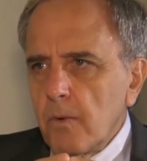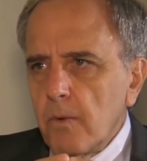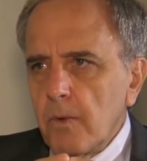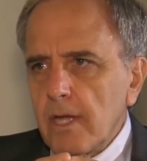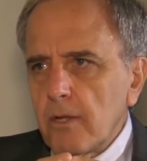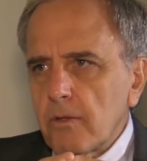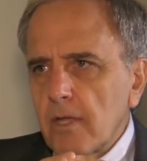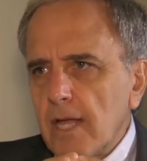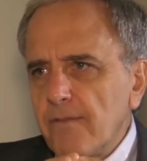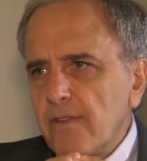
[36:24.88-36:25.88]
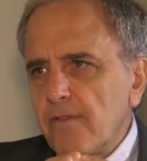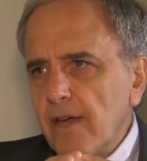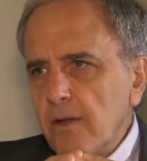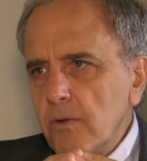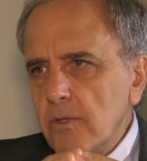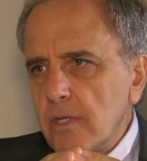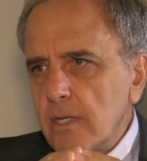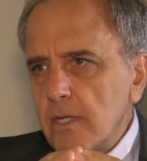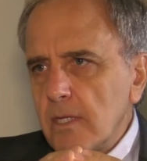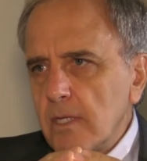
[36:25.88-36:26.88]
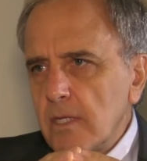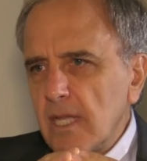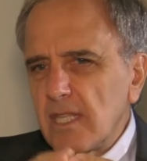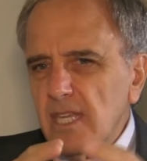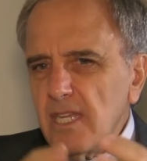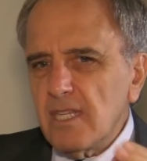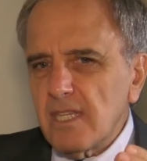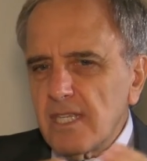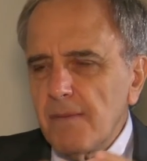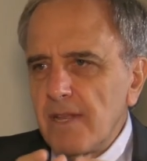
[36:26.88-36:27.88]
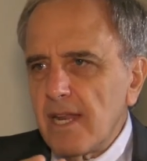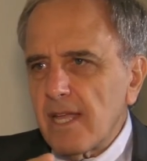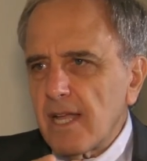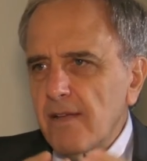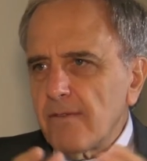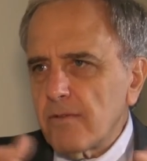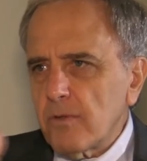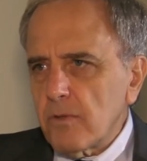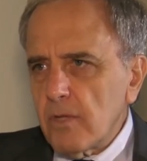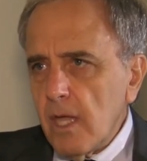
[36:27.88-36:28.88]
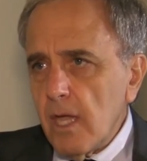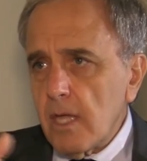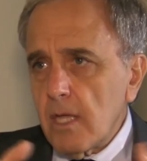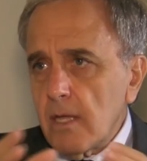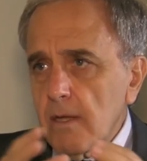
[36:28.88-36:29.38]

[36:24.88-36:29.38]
We cannot have the faculty that each seminary have today.